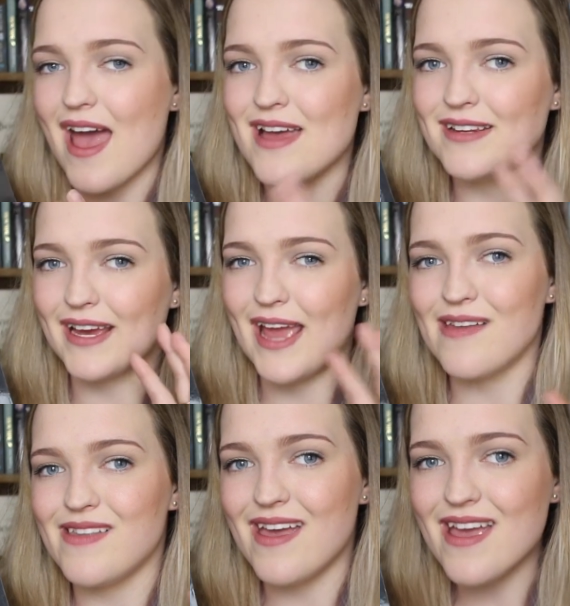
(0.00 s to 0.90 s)
and like
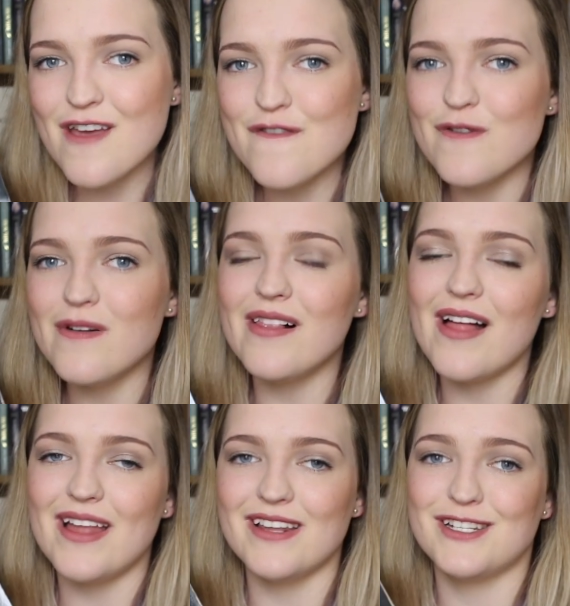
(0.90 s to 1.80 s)
they're
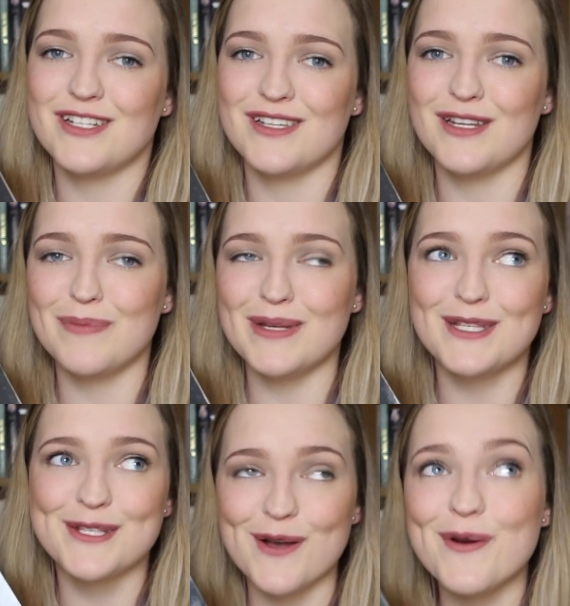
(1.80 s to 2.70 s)
evil, and it's just gonna be
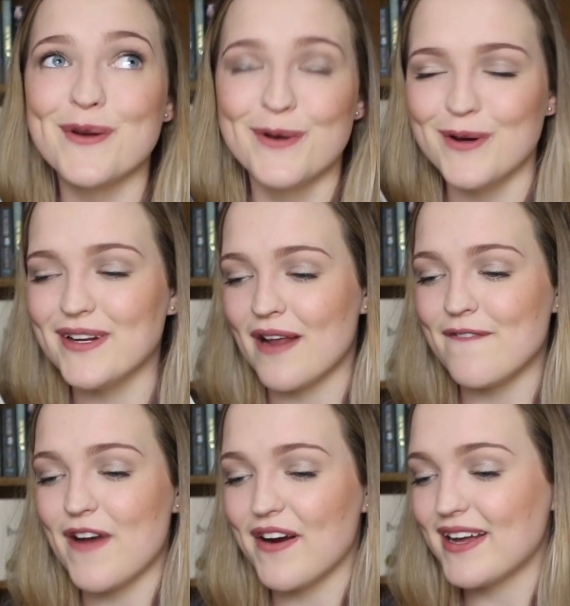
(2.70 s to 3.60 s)
so good, and
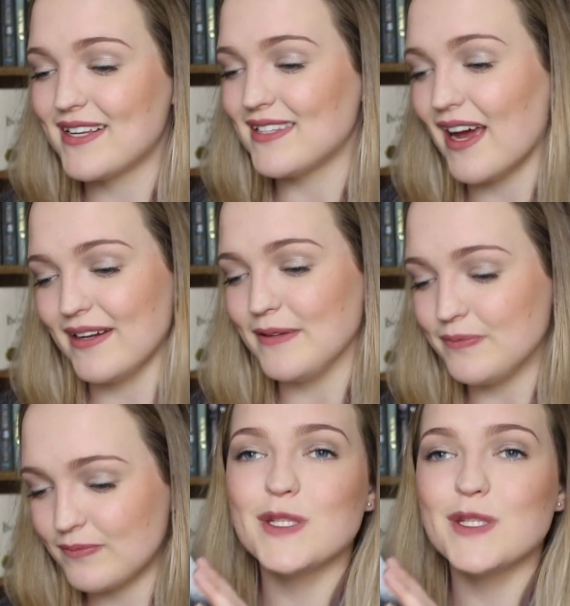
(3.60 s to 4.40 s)
I'm very excited.